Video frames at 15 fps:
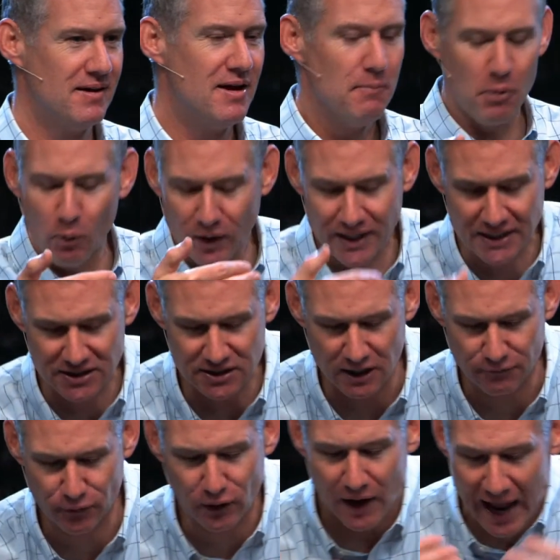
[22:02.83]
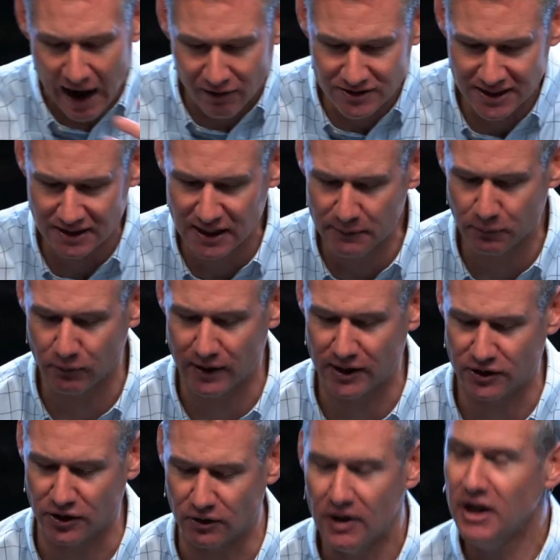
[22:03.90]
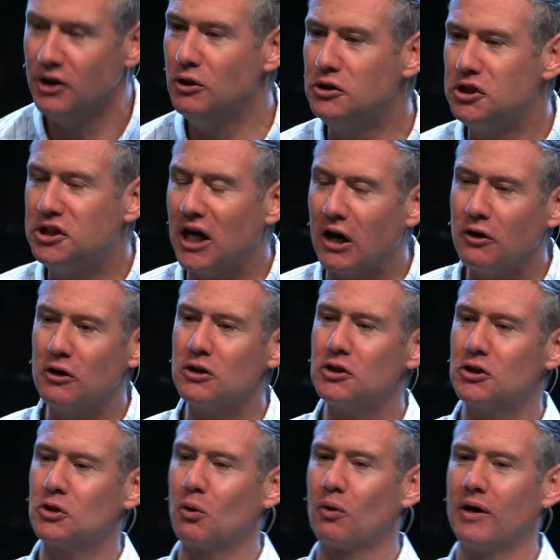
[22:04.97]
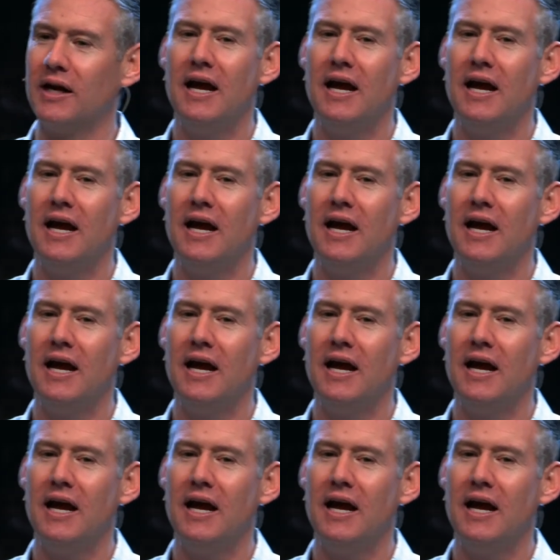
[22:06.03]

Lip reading: but what he's done for you. How has he liberated you? You share your story